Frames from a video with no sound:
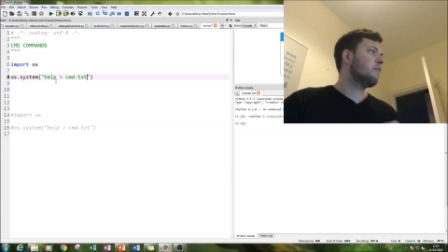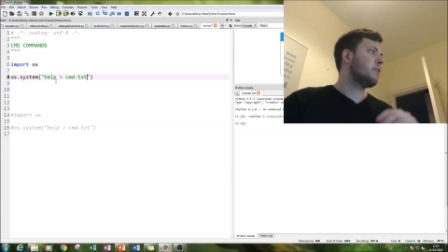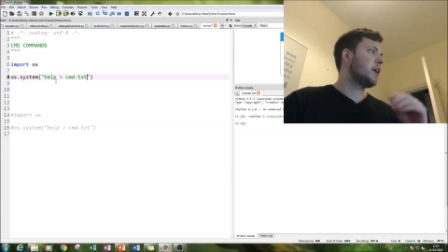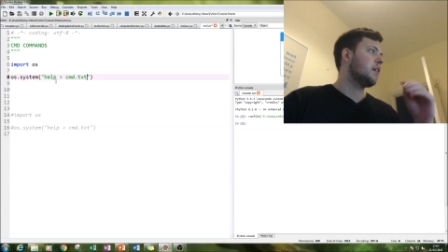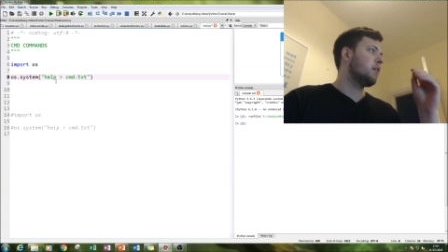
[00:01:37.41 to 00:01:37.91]

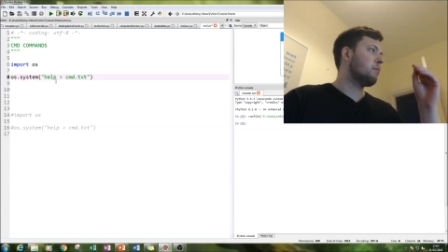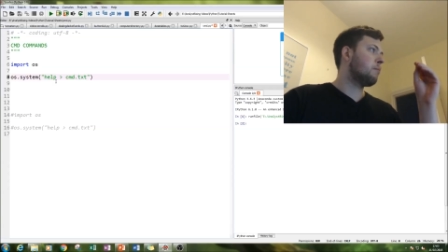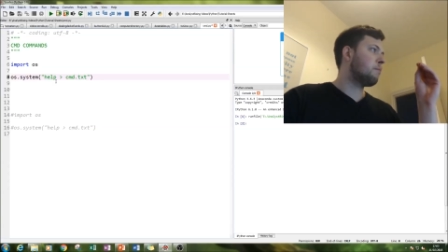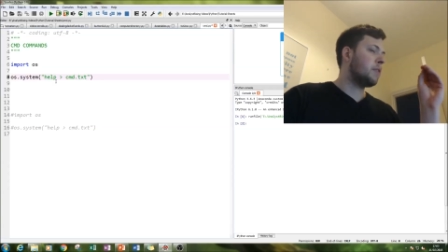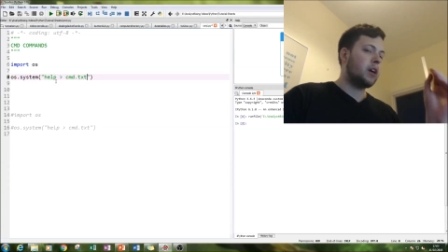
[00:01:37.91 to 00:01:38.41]
We're going
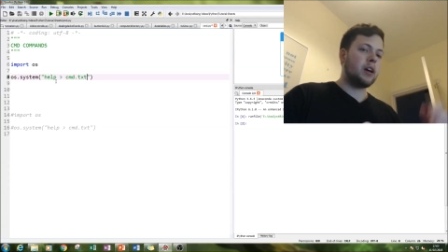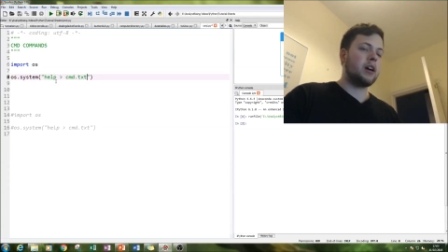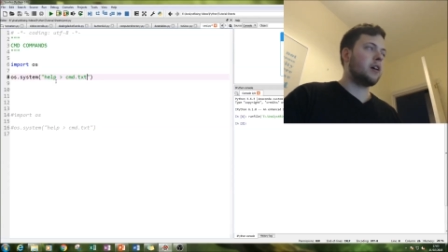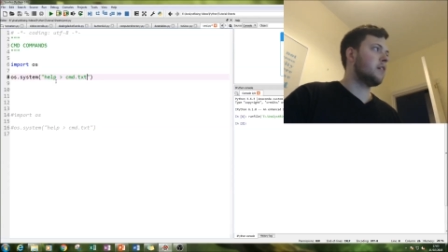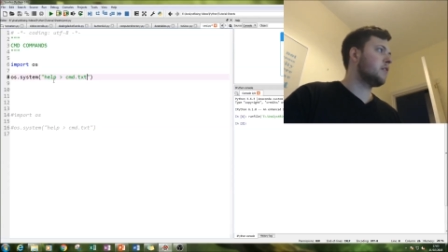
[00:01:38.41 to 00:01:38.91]

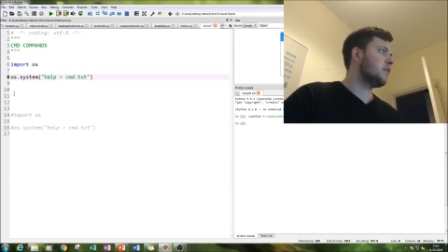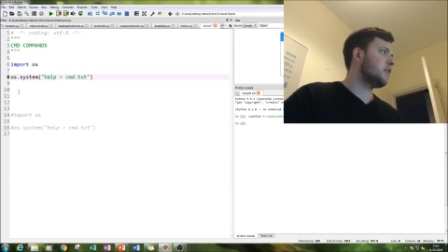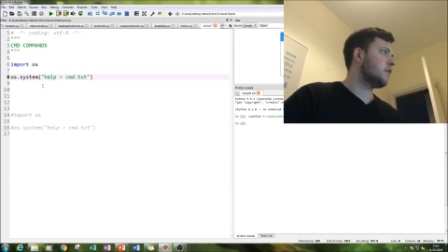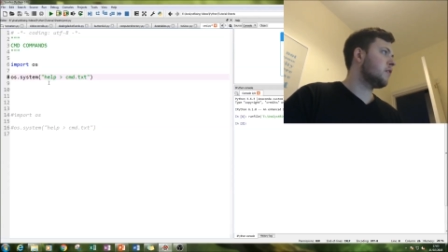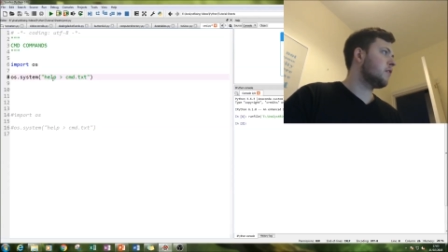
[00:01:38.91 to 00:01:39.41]
to
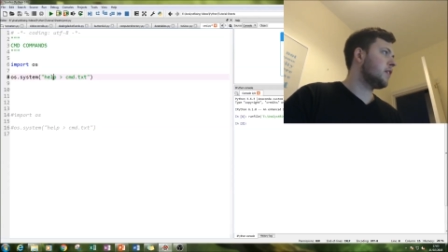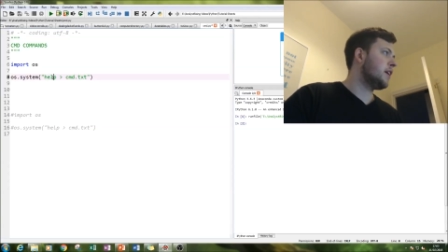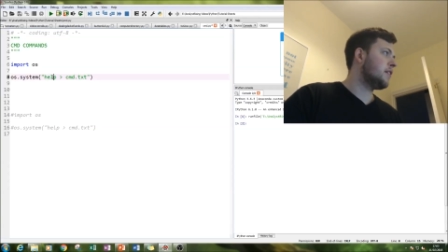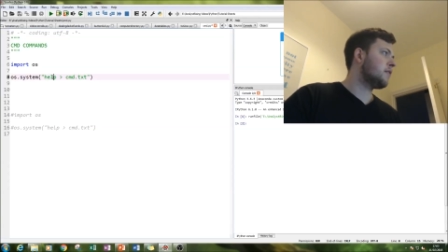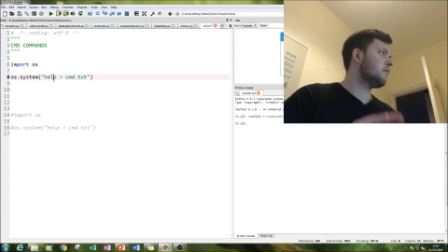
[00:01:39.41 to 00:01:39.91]

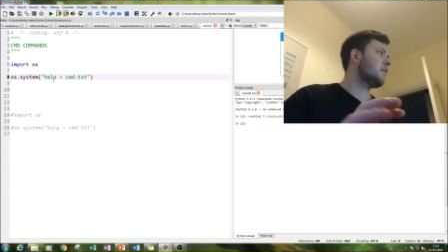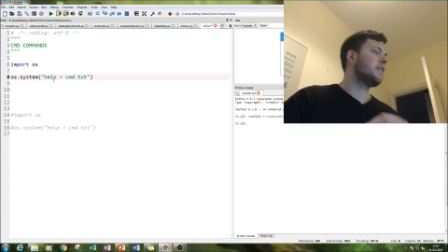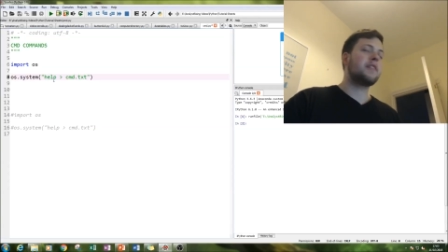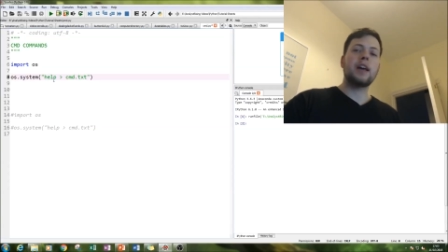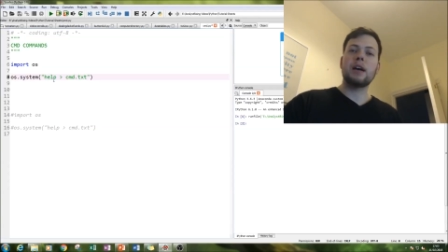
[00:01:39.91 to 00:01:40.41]
this
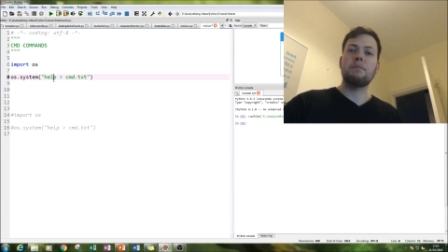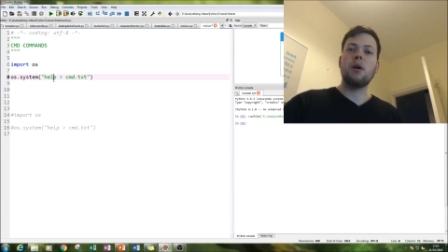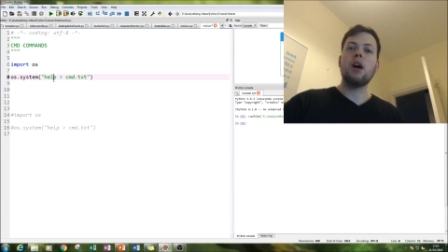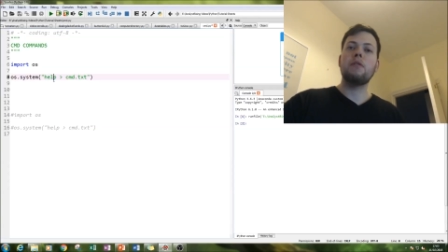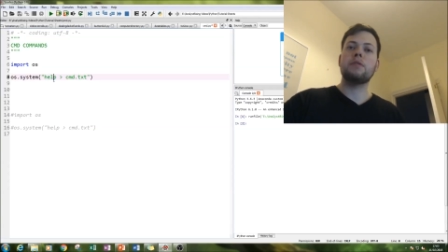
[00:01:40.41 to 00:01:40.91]
is the second
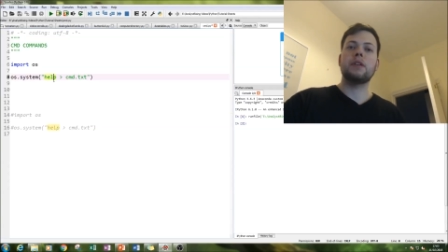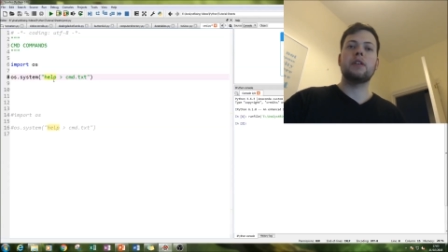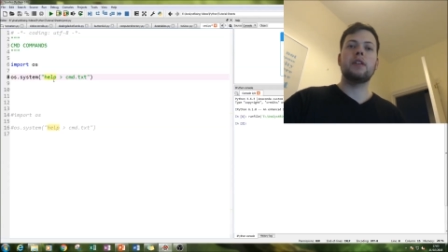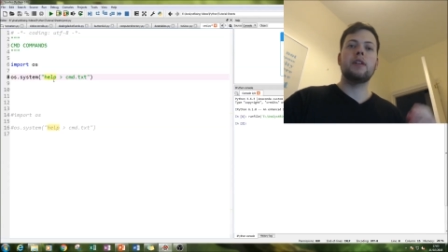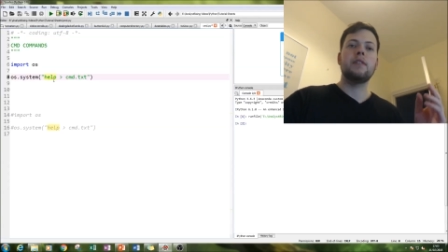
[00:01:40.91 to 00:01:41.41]
part, which you're
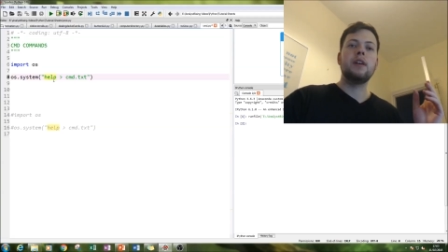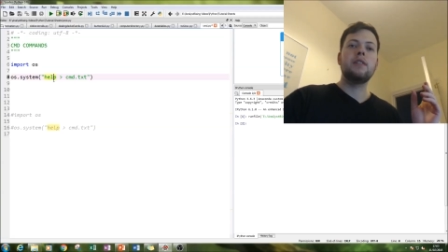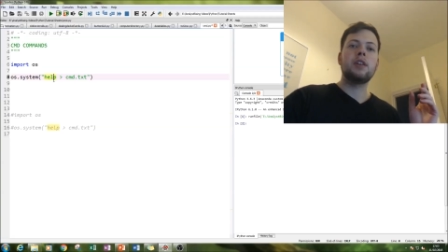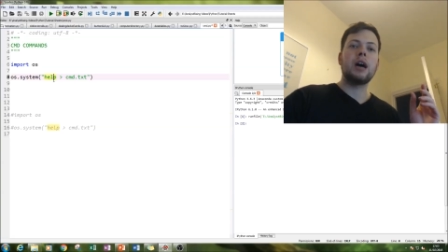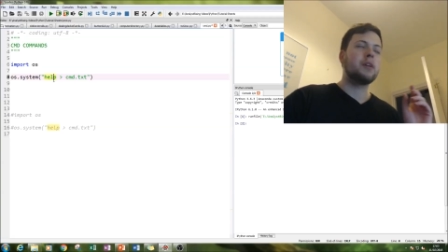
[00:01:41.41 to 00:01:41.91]
going to
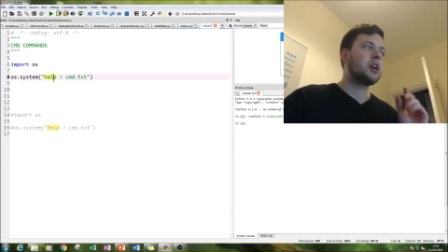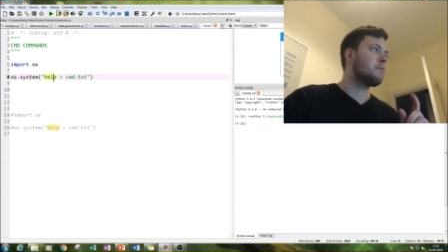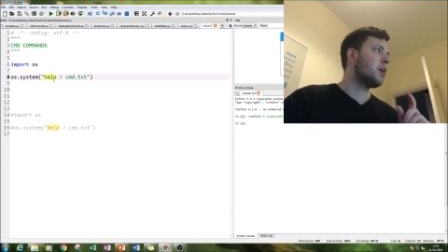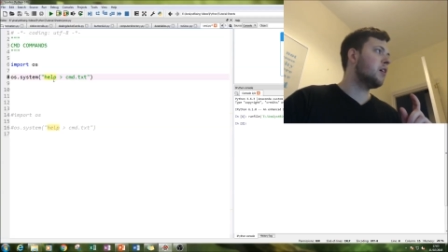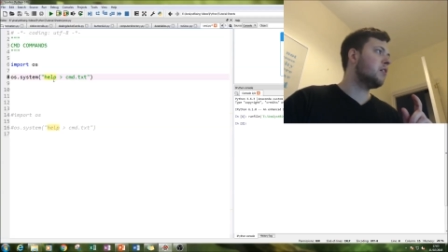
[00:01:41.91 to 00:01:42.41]
type the
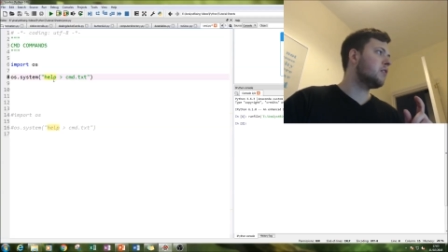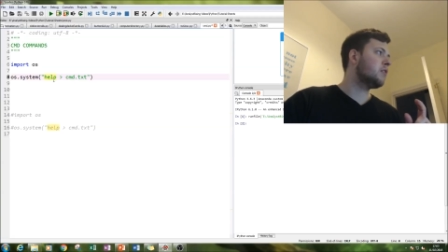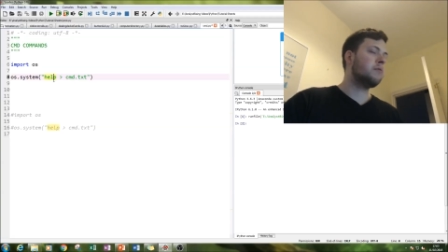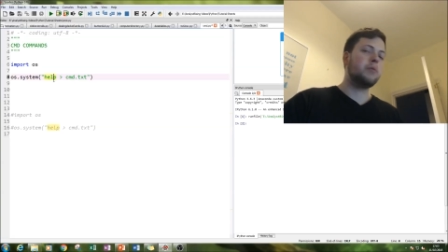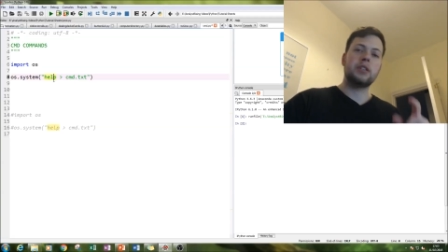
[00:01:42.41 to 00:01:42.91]
command,
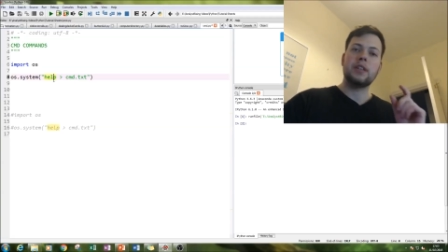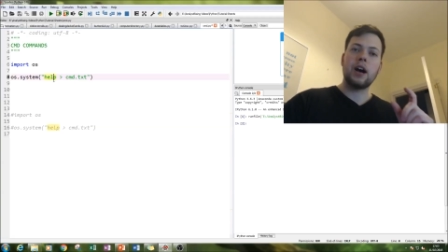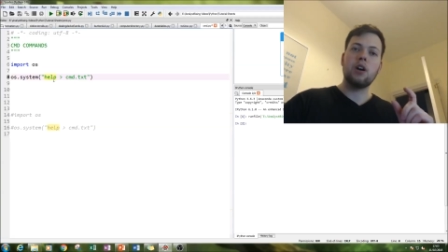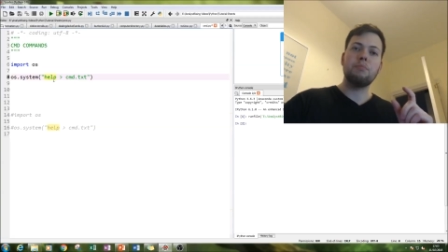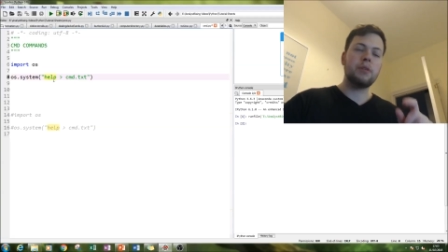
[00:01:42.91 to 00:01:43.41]
which is
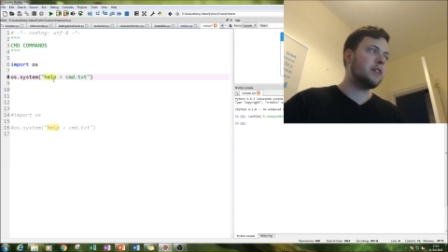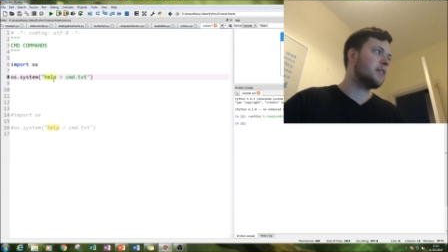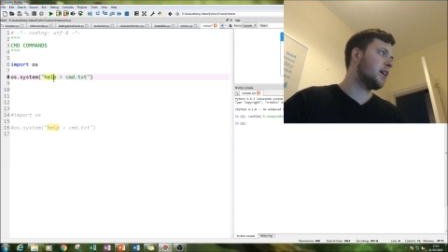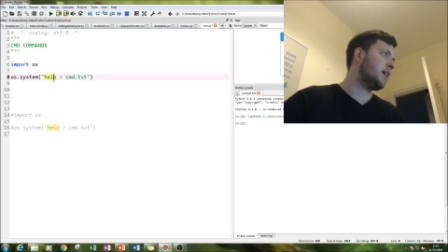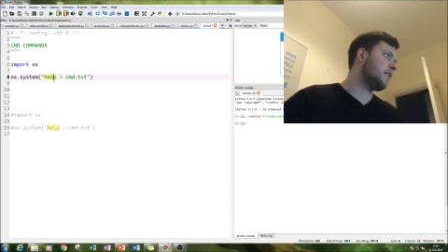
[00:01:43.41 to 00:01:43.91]
help in this
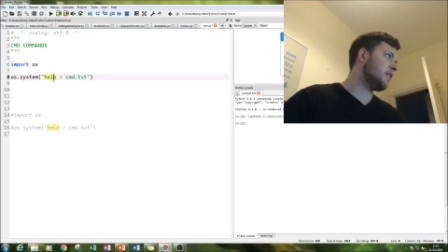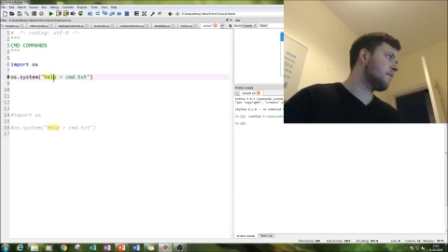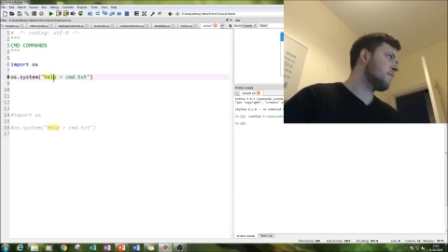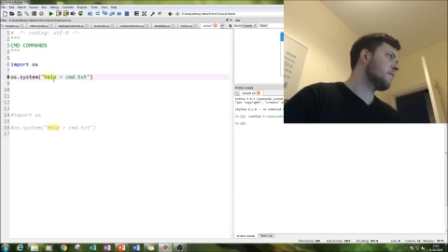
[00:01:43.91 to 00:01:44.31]
case,